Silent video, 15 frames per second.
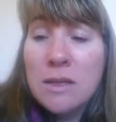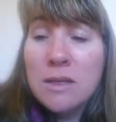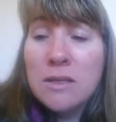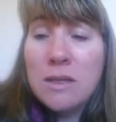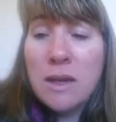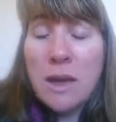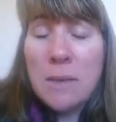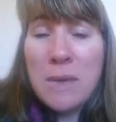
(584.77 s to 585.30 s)

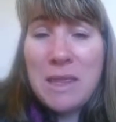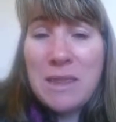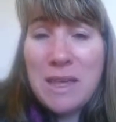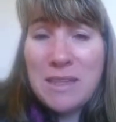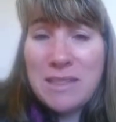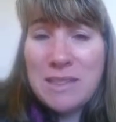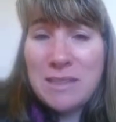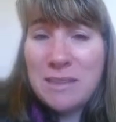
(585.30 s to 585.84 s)
So, I mean,
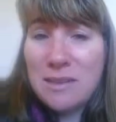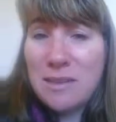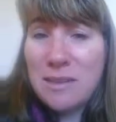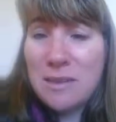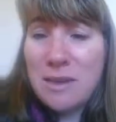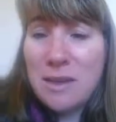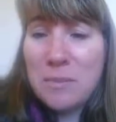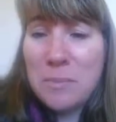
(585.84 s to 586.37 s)
that's
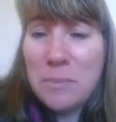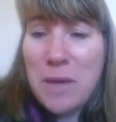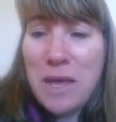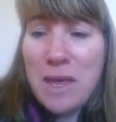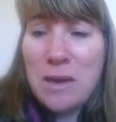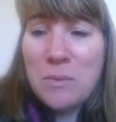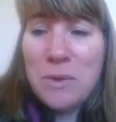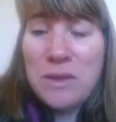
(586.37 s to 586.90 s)

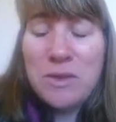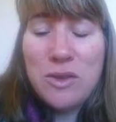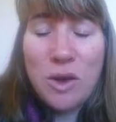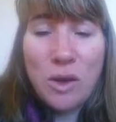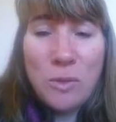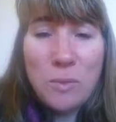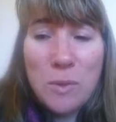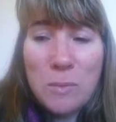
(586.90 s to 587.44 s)
paired with
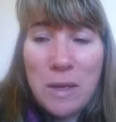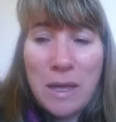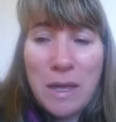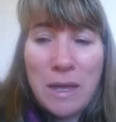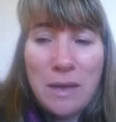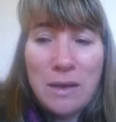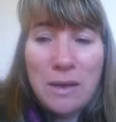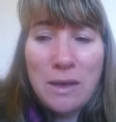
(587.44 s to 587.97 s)

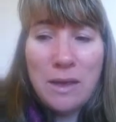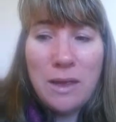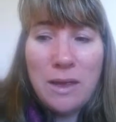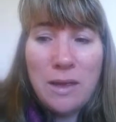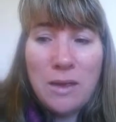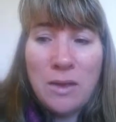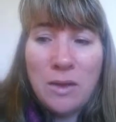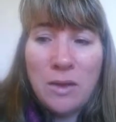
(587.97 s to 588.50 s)
dopamine,
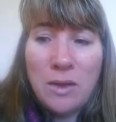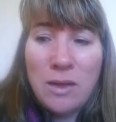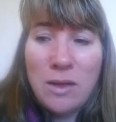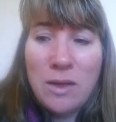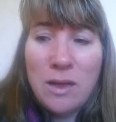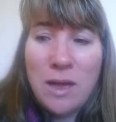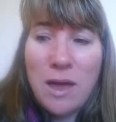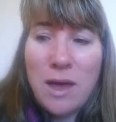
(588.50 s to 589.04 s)
you
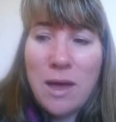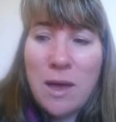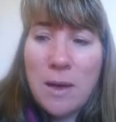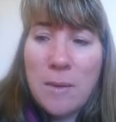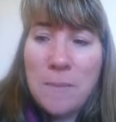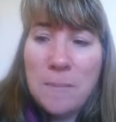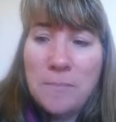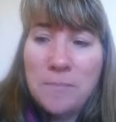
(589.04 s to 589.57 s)

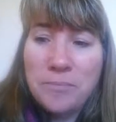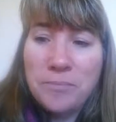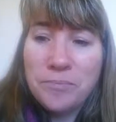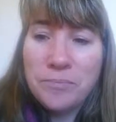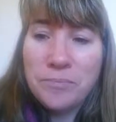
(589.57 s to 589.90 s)
know,